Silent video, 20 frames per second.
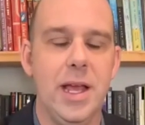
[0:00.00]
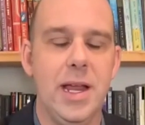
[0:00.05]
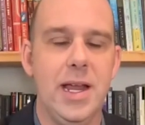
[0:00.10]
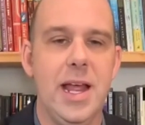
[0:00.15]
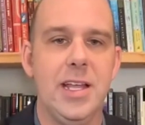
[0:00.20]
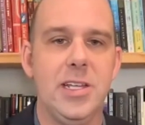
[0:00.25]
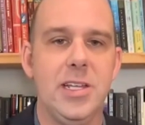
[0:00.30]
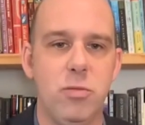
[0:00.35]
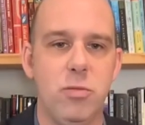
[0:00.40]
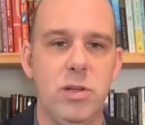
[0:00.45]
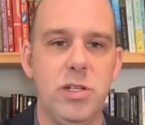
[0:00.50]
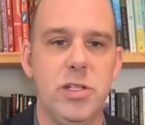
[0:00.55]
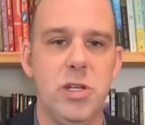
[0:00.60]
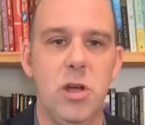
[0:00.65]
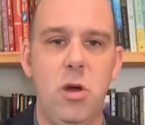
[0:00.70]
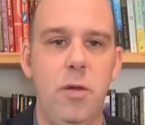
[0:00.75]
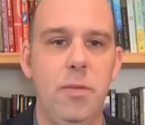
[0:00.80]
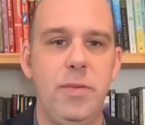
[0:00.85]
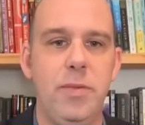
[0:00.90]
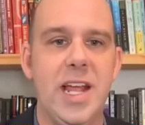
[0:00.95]
And as a
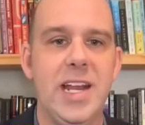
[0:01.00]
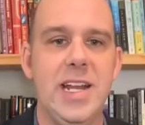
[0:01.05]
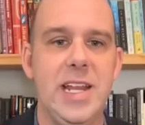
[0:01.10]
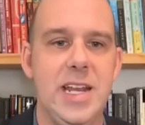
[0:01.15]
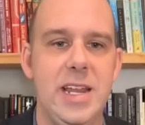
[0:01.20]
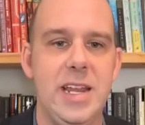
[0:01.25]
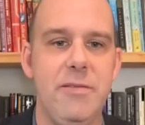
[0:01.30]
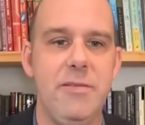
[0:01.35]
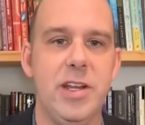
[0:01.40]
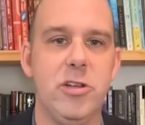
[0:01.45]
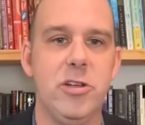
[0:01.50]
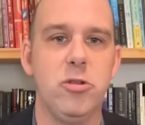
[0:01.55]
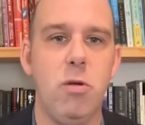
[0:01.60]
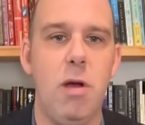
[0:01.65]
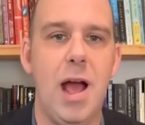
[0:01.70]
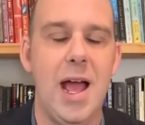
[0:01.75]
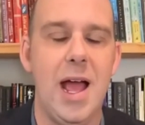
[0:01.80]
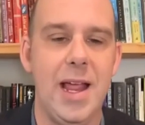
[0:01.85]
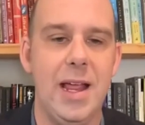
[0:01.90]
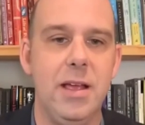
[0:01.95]
result, they didn't even
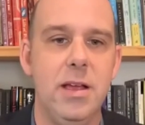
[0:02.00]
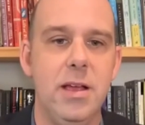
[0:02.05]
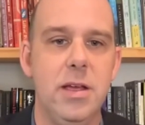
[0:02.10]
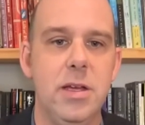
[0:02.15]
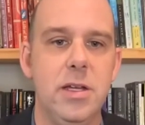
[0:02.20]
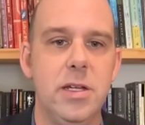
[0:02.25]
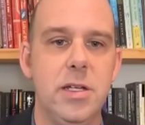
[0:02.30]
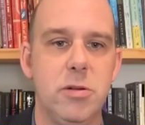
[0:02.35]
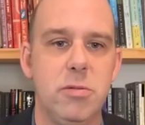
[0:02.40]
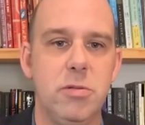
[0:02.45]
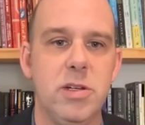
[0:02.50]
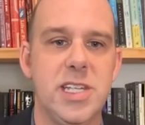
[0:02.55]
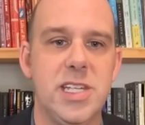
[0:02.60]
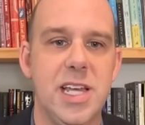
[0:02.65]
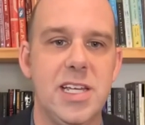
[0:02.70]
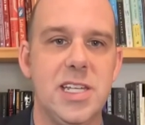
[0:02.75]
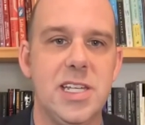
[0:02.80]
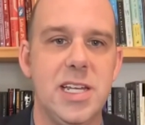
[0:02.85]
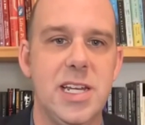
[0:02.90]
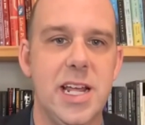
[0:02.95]
try to
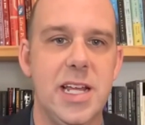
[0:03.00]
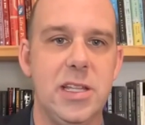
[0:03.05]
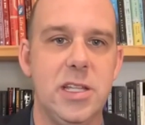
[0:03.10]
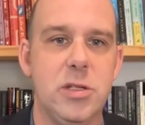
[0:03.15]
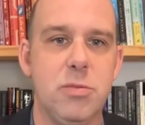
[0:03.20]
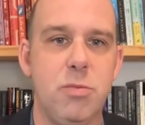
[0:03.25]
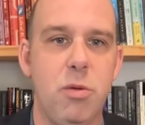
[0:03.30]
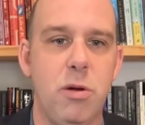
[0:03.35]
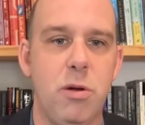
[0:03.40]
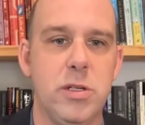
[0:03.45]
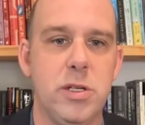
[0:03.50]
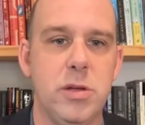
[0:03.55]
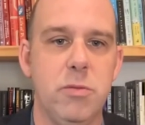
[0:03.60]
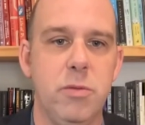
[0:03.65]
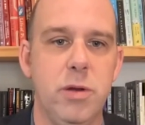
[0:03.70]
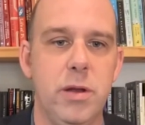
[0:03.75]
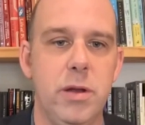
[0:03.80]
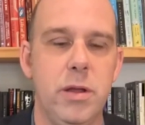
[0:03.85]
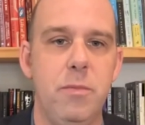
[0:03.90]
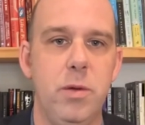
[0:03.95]
resuscitate this
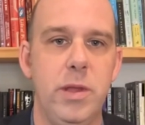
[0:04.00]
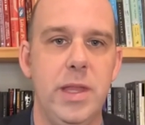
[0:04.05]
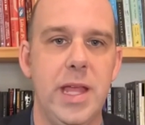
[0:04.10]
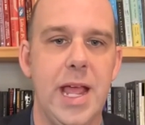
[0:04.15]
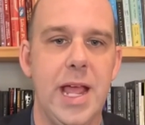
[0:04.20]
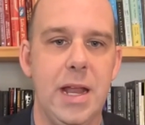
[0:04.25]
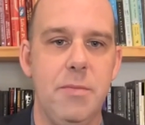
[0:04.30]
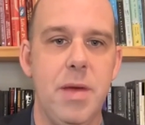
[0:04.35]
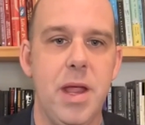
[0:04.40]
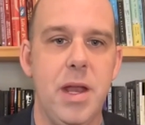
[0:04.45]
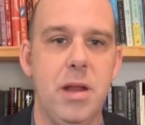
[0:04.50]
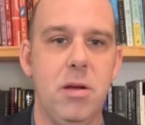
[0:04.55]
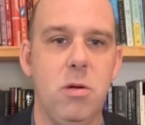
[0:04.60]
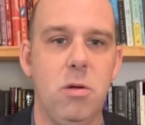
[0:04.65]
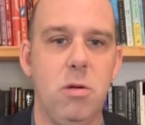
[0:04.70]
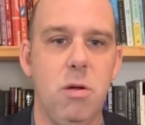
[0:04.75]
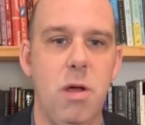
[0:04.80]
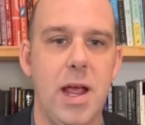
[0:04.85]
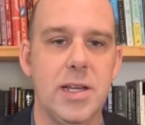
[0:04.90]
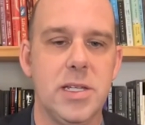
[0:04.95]
person when they had a
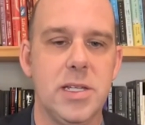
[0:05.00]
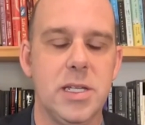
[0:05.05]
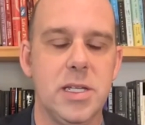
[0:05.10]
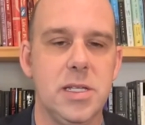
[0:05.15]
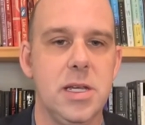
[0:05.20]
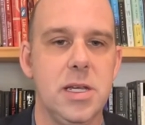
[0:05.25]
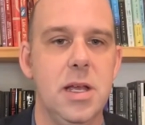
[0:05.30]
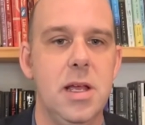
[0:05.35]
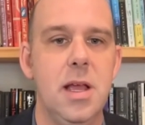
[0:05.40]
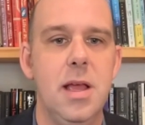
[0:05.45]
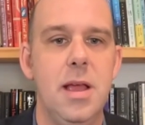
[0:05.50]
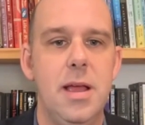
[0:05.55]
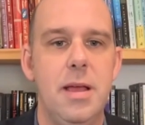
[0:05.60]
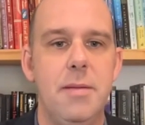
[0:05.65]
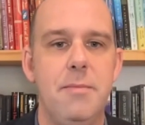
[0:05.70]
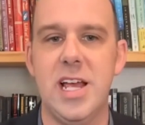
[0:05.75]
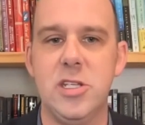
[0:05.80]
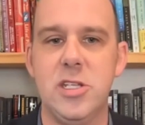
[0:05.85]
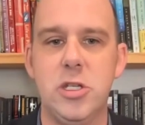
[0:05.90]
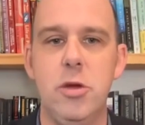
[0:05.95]
medical crisis.
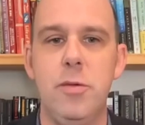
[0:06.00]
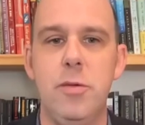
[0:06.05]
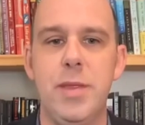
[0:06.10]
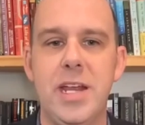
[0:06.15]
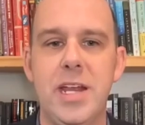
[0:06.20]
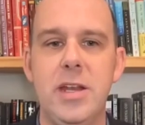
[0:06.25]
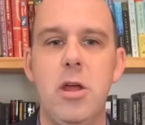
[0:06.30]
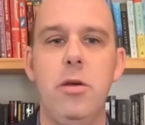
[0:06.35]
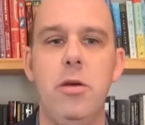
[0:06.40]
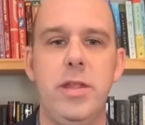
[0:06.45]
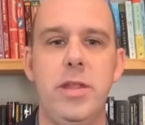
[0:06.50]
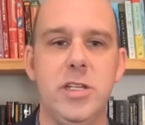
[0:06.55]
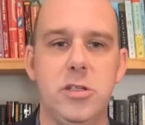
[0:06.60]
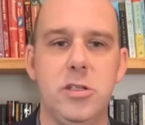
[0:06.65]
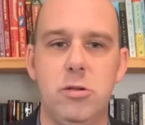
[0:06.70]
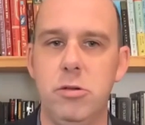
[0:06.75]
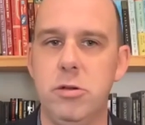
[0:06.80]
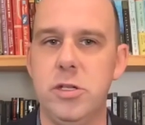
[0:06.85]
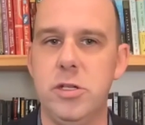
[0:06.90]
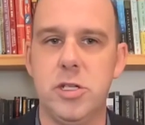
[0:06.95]
I assume they know this
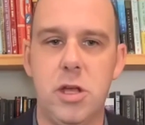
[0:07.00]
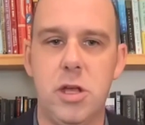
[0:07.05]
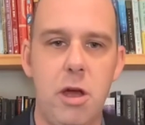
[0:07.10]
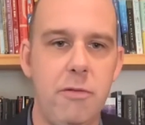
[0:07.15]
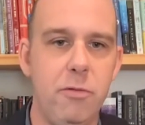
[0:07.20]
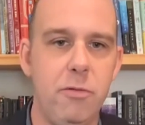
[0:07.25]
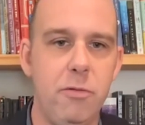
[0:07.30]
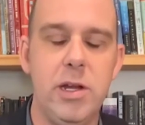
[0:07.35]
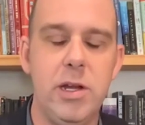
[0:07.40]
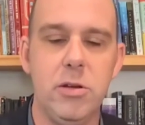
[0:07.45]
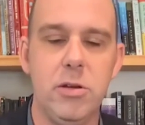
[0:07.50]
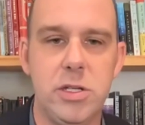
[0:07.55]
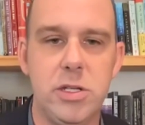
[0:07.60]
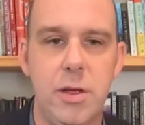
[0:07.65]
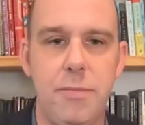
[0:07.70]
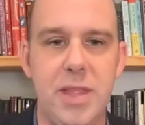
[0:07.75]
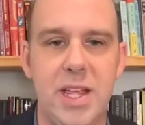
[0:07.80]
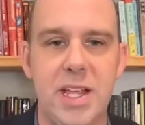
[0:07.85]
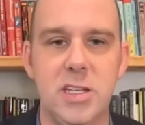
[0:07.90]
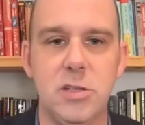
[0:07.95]
through discovery or
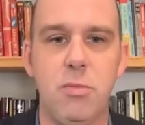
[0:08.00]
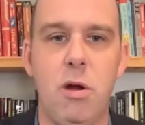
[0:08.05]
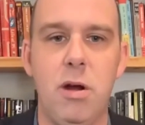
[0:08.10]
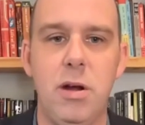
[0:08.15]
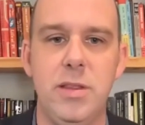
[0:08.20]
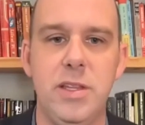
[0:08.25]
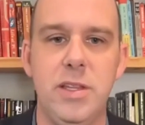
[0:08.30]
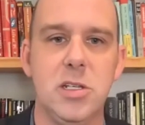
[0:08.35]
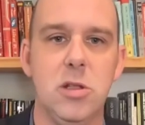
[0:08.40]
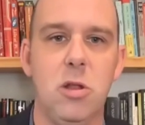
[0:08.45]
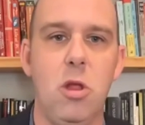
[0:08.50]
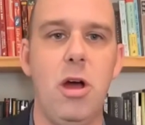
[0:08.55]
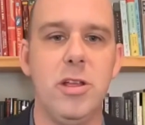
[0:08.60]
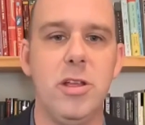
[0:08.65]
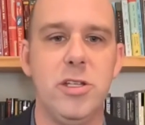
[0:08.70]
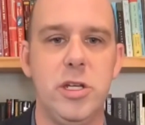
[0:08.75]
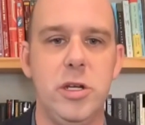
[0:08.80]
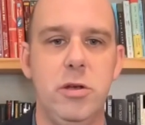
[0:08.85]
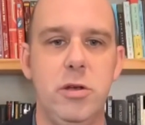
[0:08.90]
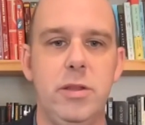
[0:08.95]
something as part of this
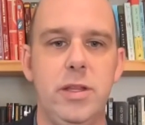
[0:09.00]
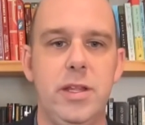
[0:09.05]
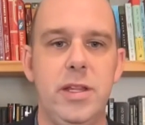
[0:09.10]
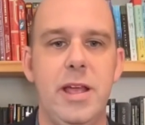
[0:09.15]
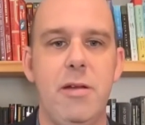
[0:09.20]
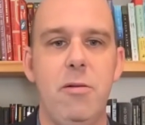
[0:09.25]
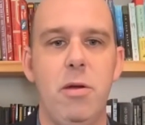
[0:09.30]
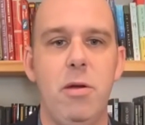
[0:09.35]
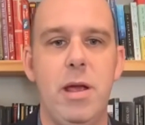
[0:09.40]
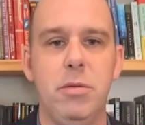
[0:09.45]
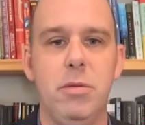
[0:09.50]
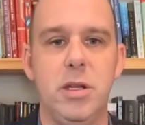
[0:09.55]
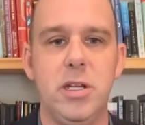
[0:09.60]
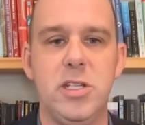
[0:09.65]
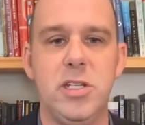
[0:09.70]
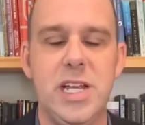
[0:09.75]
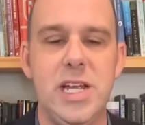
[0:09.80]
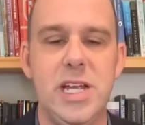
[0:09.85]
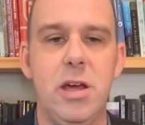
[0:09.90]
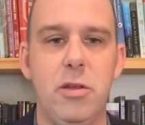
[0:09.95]
lawsuit, that they were able to
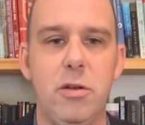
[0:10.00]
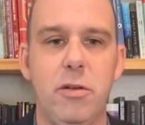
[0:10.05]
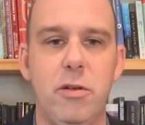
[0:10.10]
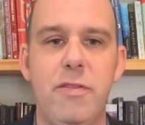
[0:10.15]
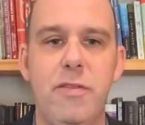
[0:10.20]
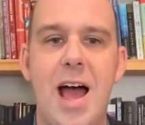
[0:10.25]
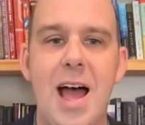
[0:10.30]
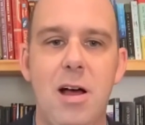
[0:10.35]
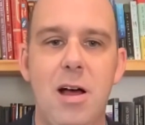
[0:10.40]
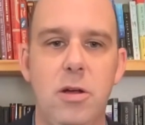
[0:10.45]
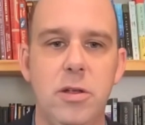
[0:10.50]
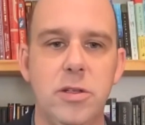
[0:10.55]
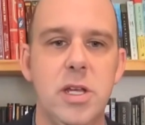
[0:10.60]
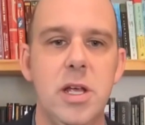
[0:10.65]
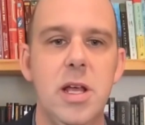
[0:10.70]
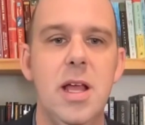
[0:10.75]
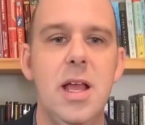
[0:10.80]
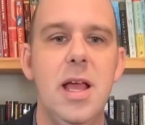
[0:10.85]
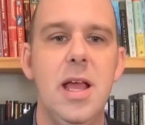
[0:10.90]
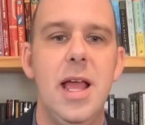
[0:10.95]
see other files.